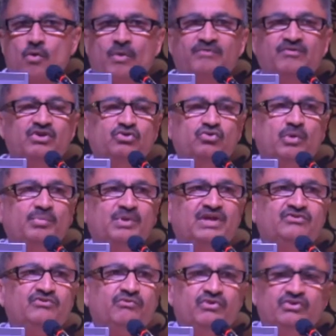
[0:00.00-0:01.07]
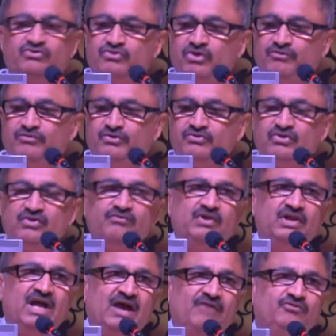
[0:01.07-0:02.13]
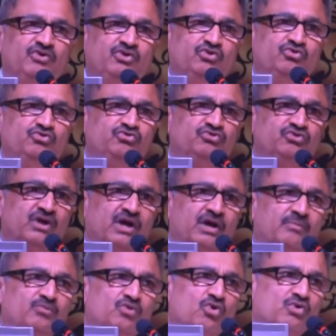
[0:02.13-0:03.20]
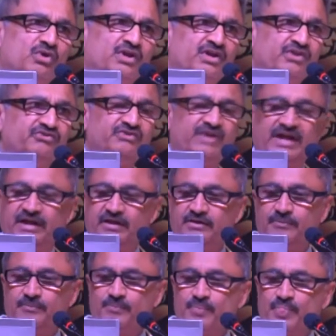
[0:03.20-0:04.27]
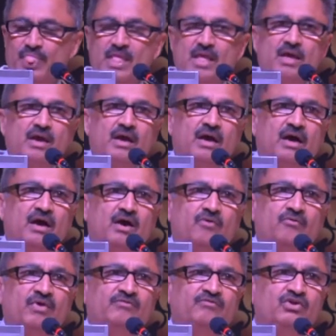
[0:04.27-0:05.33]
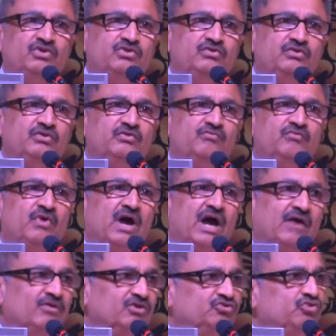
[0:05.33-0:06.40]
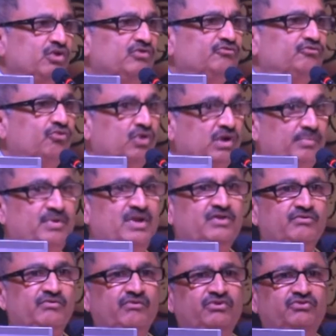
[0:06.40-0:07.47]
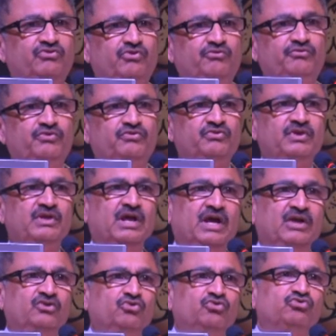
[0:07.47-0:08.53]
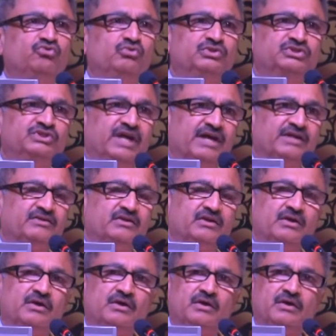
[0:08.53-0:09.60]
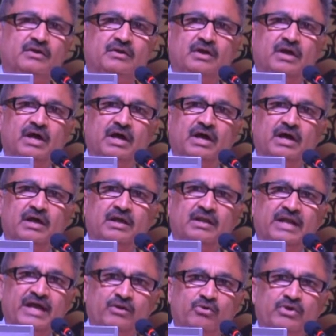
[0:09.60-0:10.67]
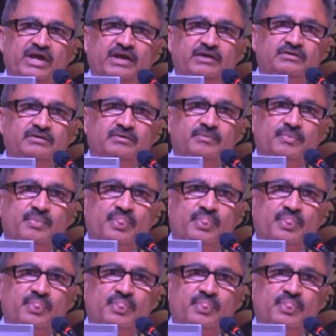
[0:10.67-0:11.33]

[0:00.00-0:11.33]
When we do ablative resurfacing, we have to use local anesthetic. When I was doing full ablative resurfacing, I used to inject lidocaine